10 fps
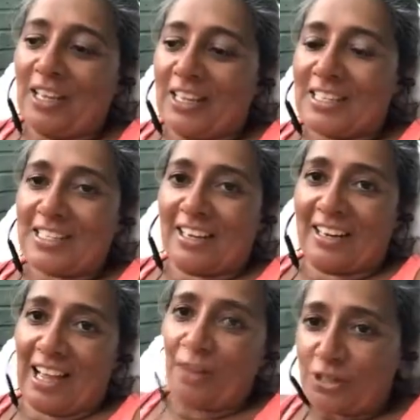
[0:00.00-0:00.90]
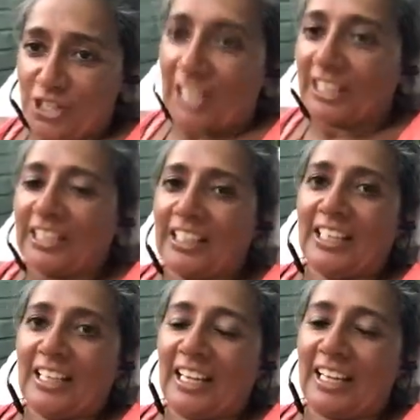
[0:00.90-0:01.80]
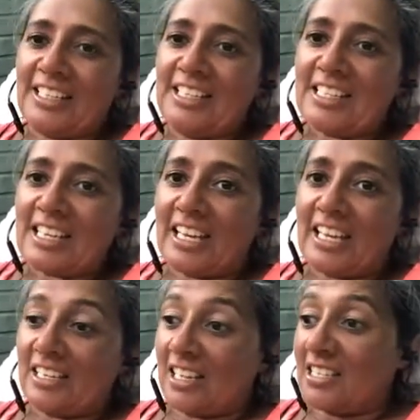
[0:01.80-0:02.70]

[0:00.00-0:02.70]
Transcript: sun lounger, and